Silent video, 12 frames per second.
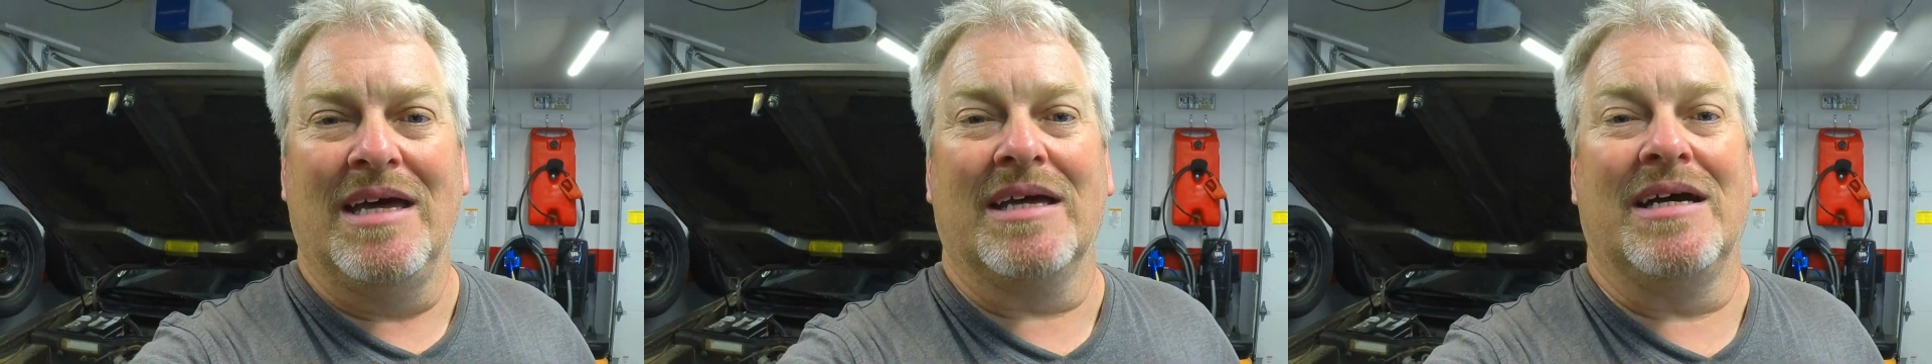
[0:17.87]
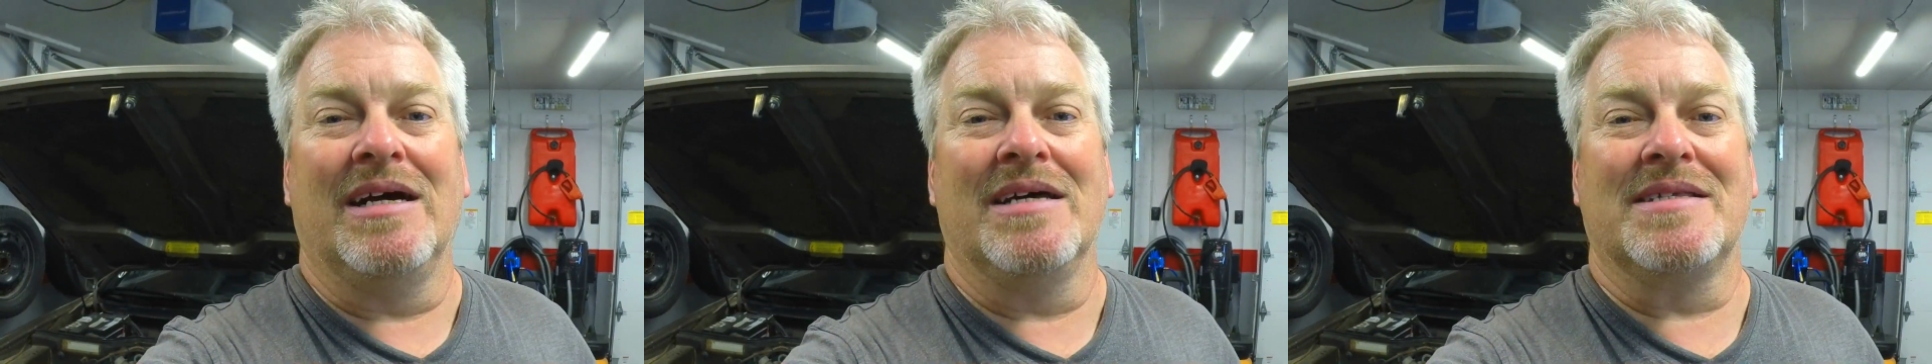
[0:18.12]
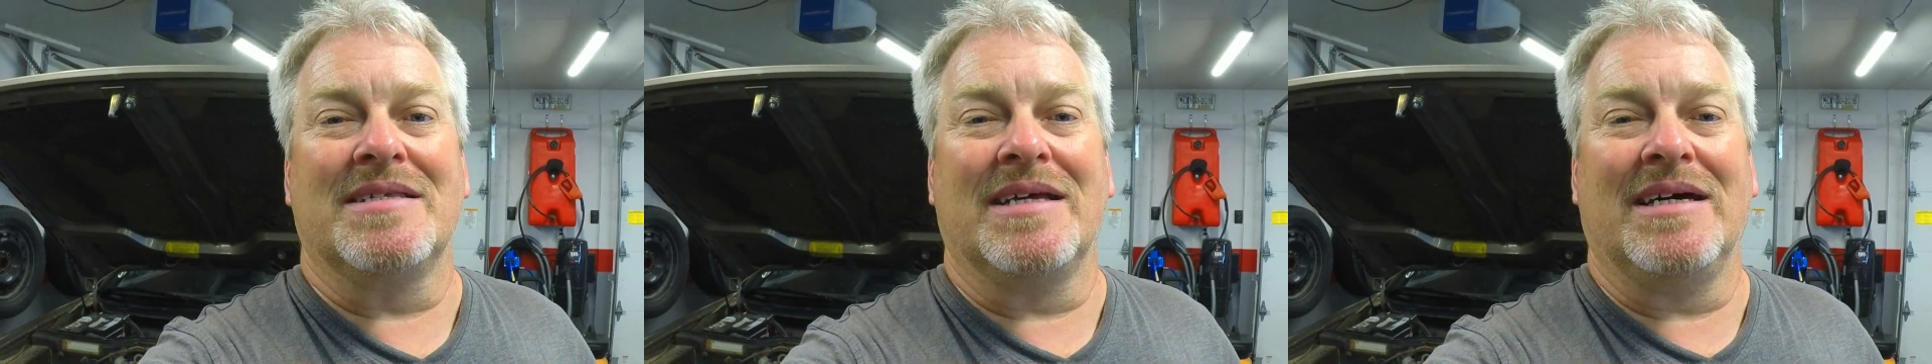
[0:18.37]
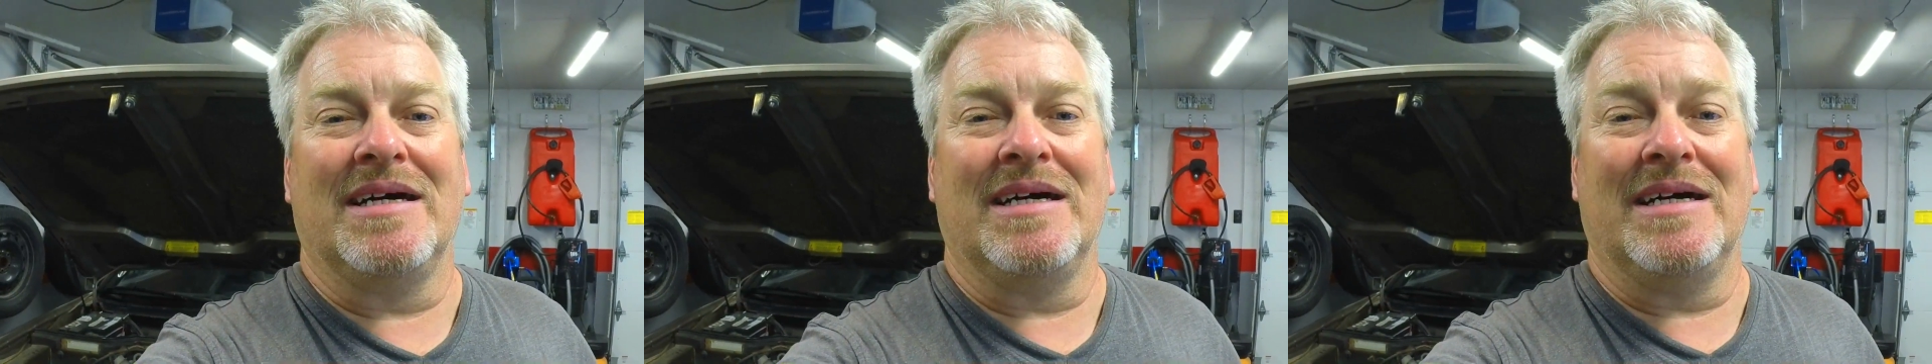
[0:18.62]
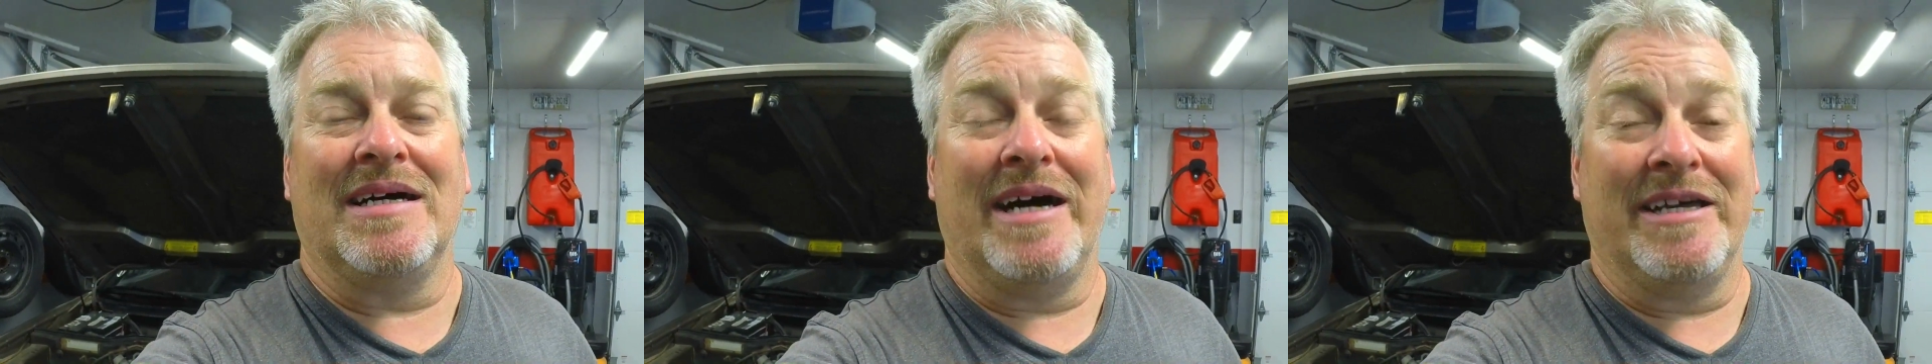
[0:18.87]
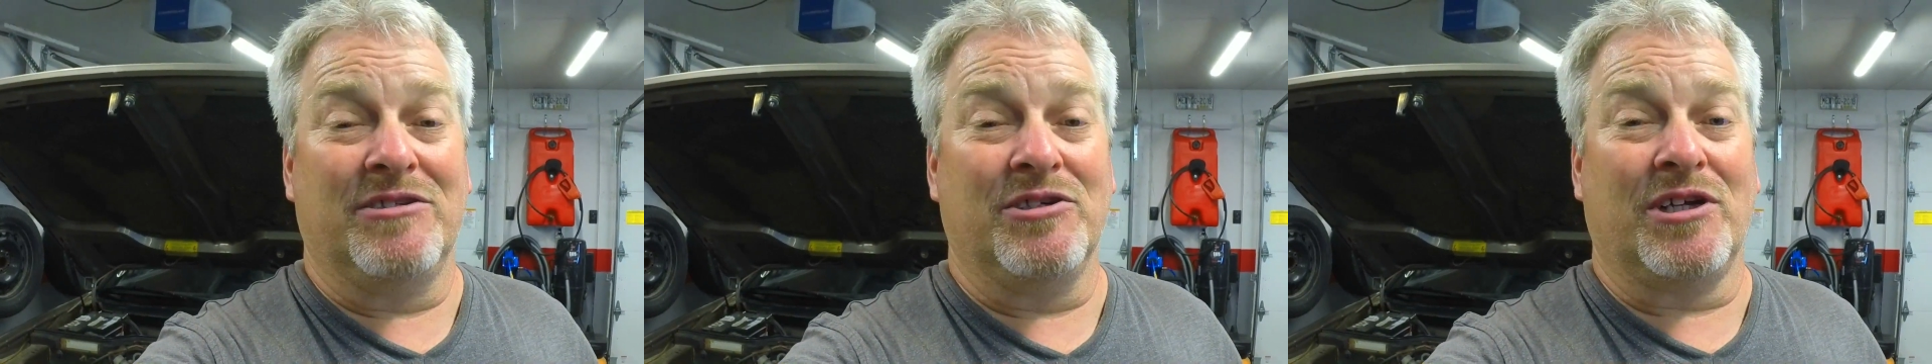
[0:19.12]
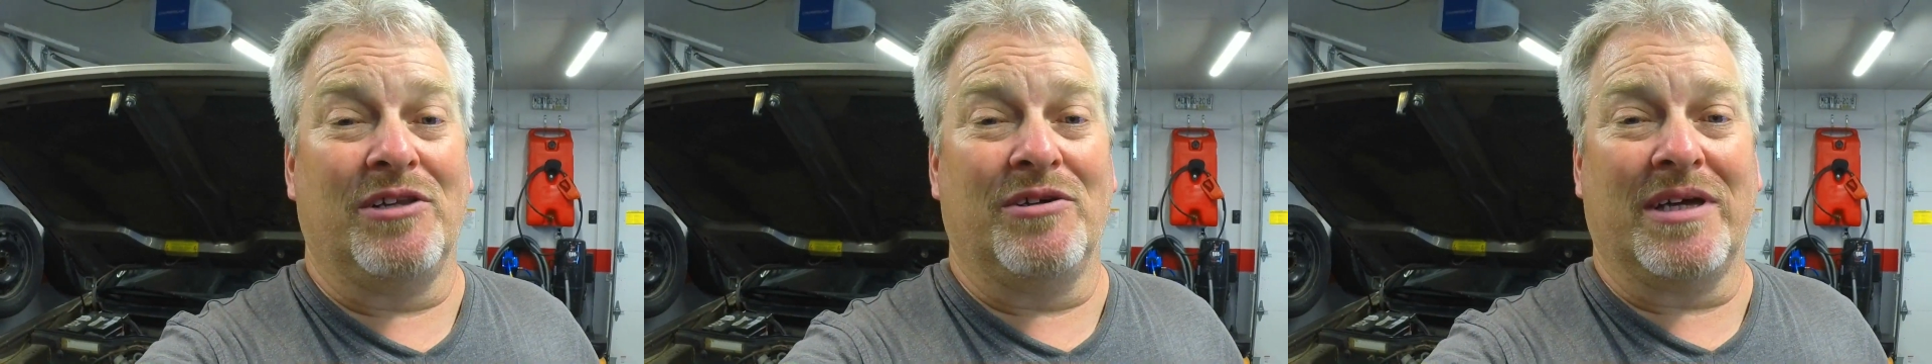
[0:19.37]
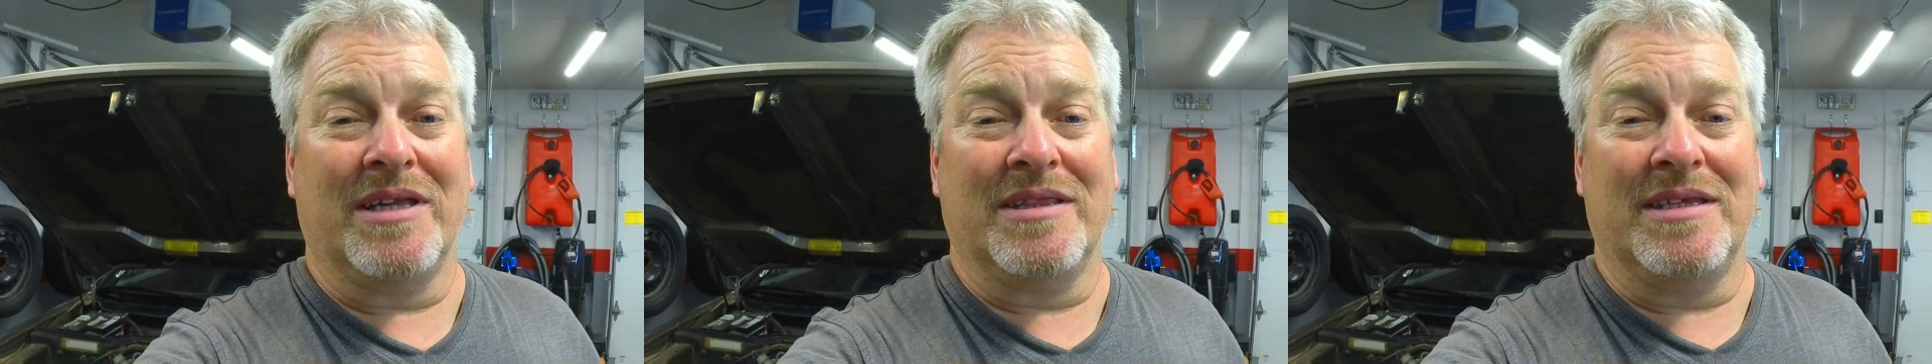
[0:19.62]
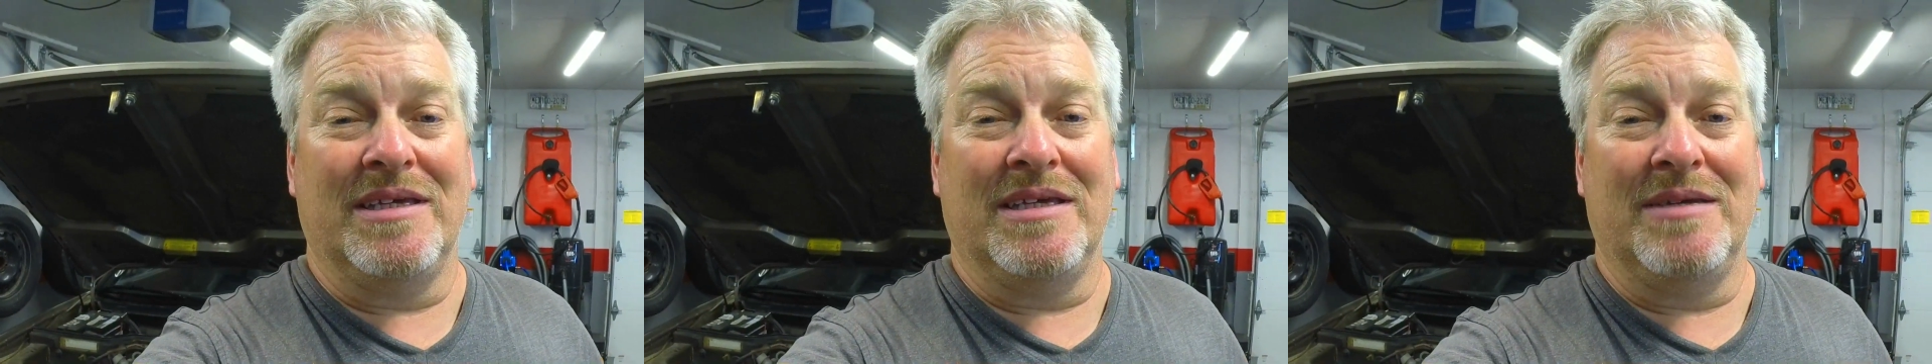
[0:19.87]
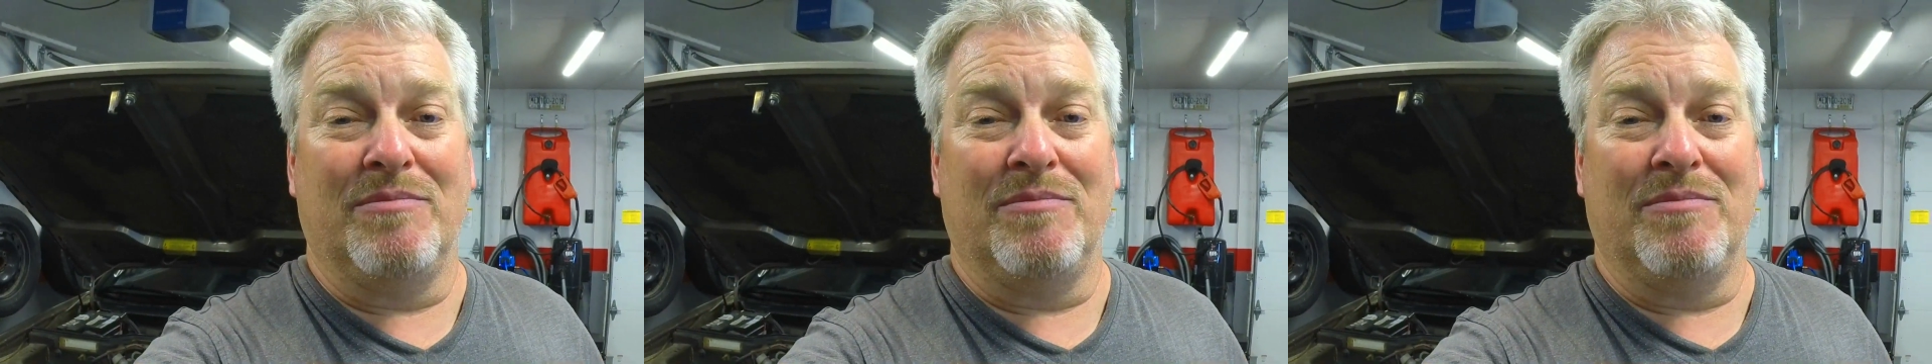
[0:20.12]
because I took a look at the